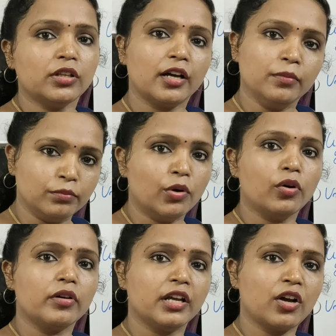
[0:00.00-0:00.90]
that
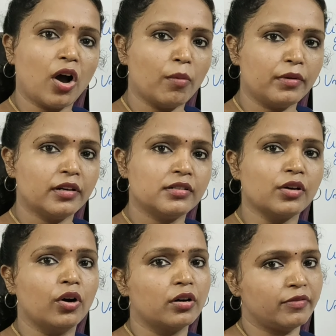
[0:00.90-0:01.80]
more
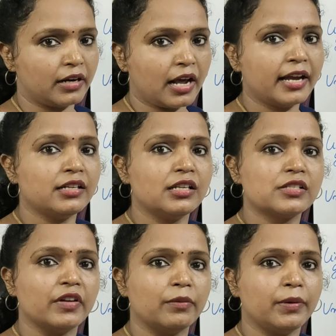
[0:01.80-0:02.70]
recombinant or
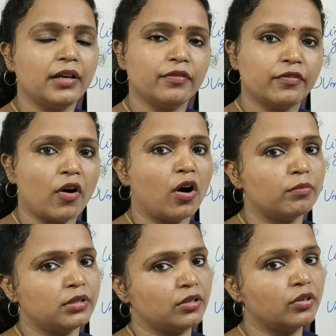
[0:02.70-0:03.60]
varieties will be
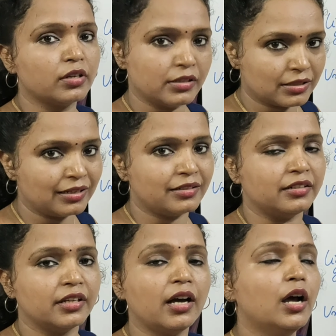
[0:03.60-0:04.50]
formed or result
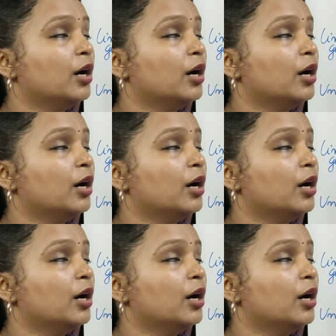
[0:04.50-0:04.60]
in the